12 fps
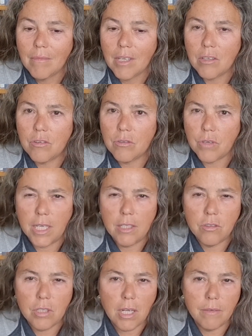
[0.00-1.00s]
a
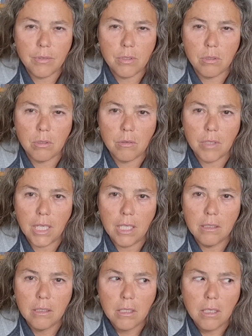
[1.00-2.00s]
strange love
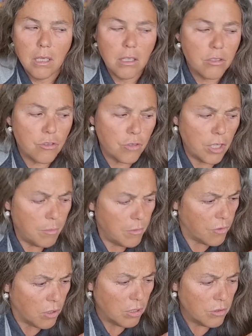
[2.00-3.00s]
story, a stream
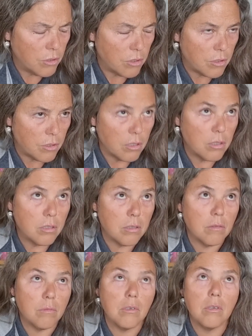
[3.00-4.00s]
of consciousness,
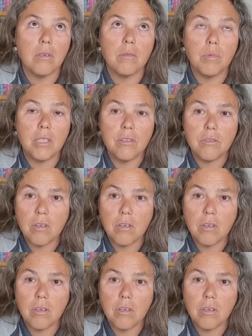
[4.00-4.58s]
oh God, please